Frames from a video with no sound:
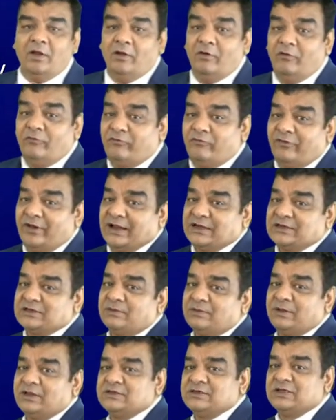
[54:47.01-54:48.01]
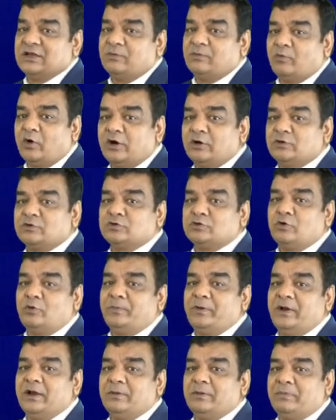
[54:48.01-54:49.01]
Flexible
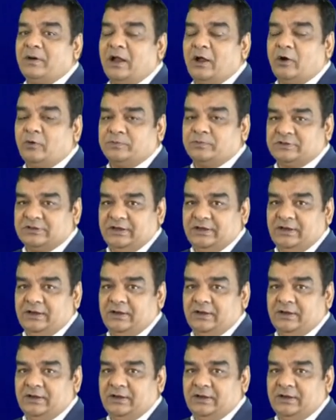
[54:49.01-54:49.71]
sigmoidoscopy and biopsy.